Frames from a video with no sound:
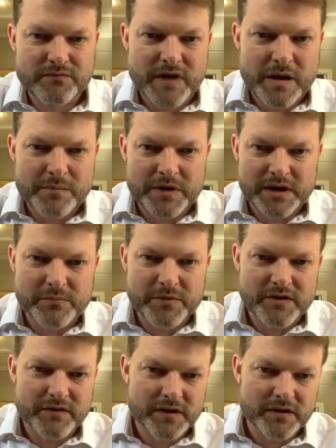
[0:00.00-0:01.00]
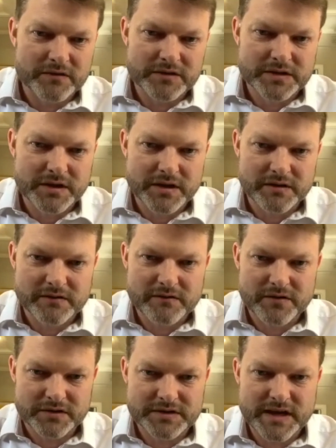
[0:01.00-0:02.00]
rapidly moving on to
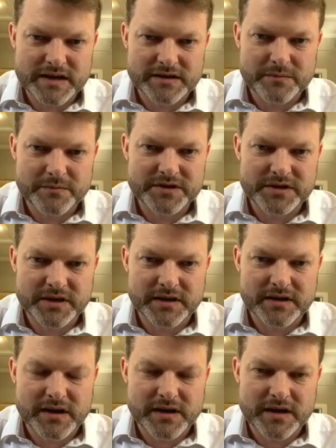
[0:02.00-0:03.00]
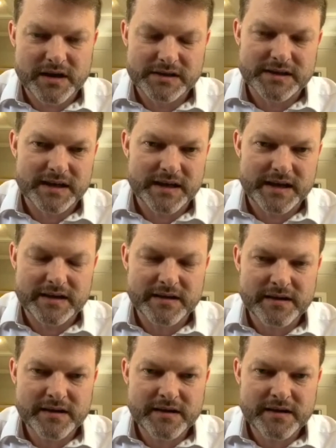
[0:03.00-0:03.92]
cross-sectional imaging, and ideally